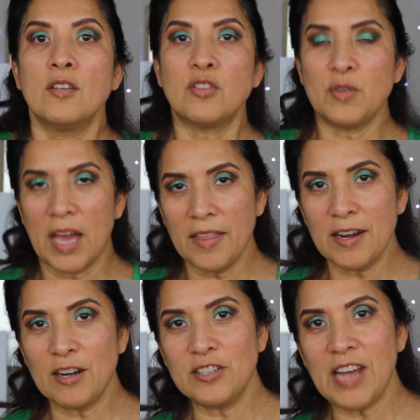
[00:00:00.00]
So now that
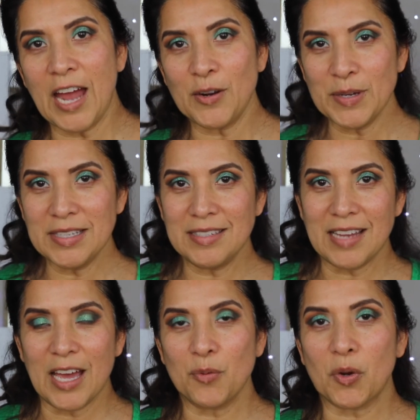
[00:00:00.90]
our shadow is
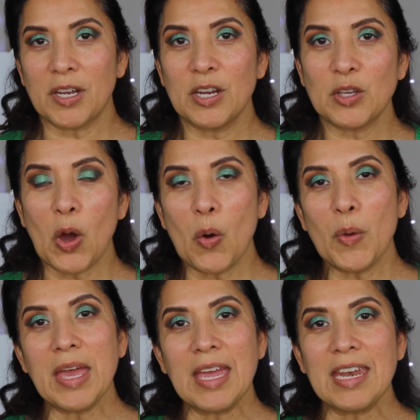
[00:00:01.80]
done, we're gonna go
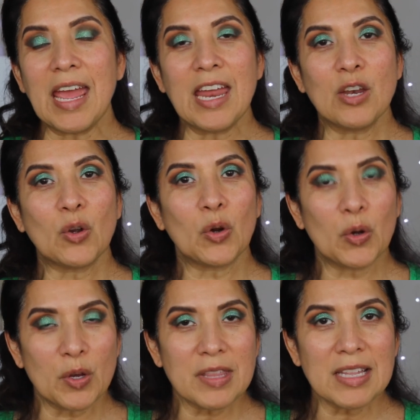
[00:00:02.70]
in and
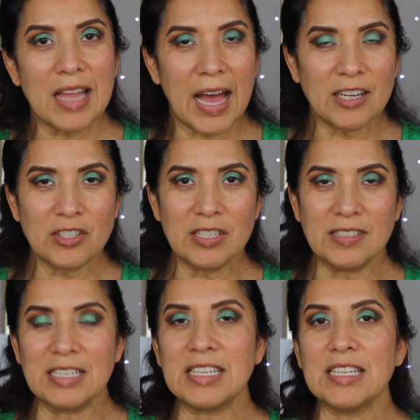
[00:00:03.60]
curl the lashes
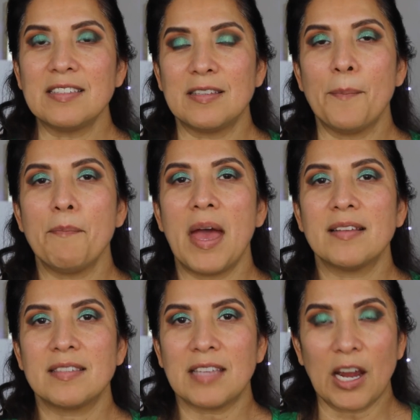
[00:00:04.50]
and get some
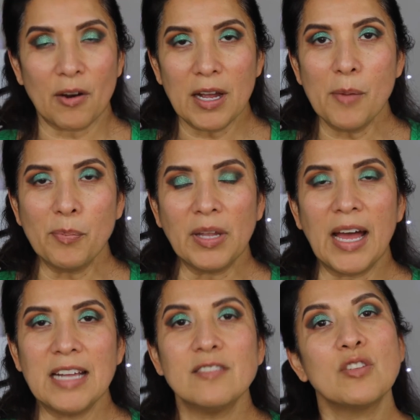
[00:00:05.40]
mascara
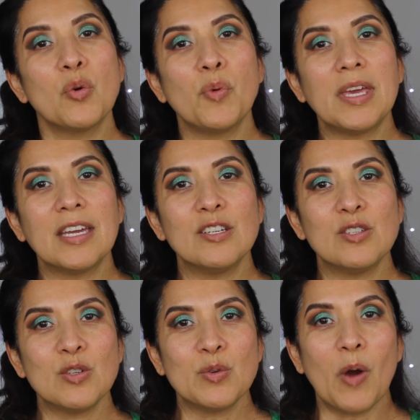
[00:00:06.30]
applied so we can
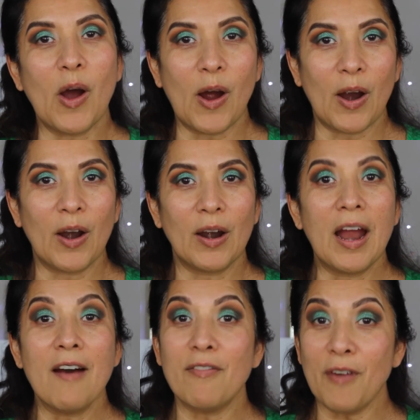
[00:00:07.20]
do our
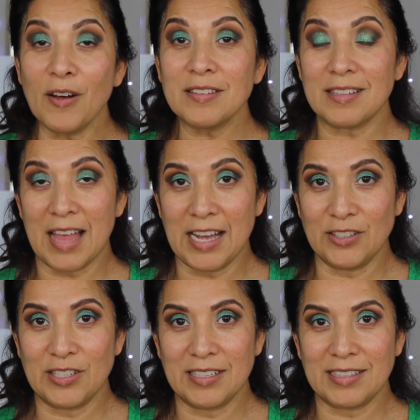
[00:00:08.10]
false
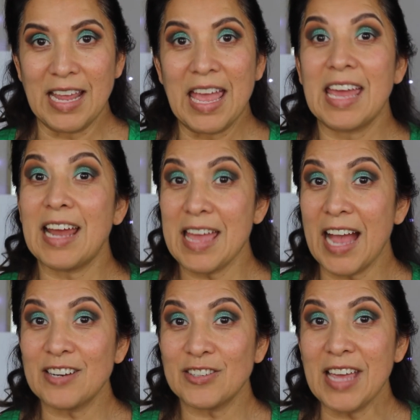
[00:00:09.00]
lashes. And I
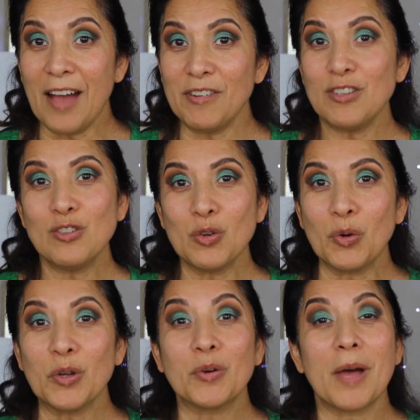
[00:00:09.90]
actually have a
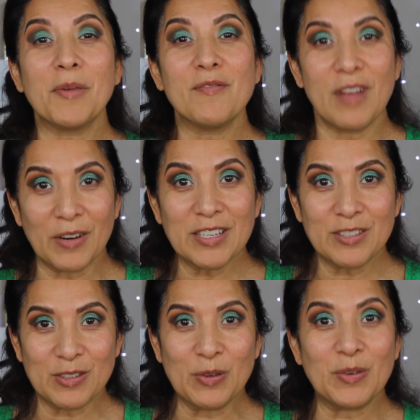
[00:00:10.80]
tutorial coming very
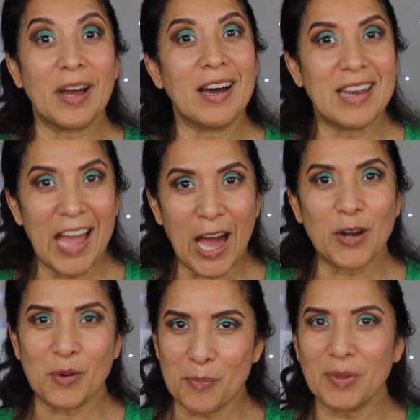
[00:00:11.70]
soon on how
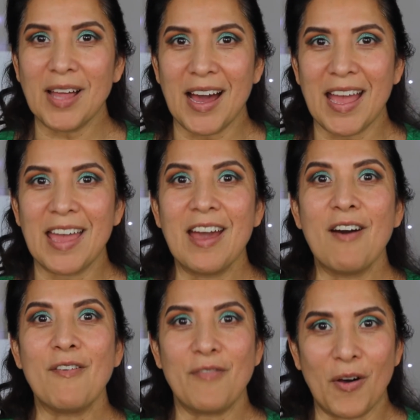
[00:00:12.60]
to apply
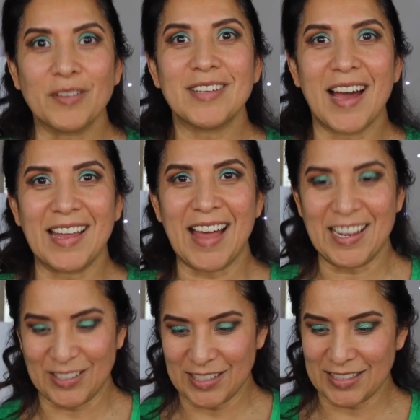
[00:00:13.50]
false
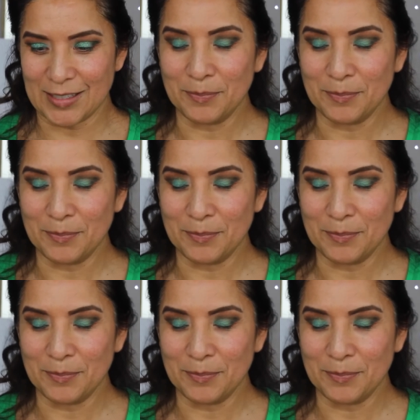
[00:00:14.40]
eyelashes.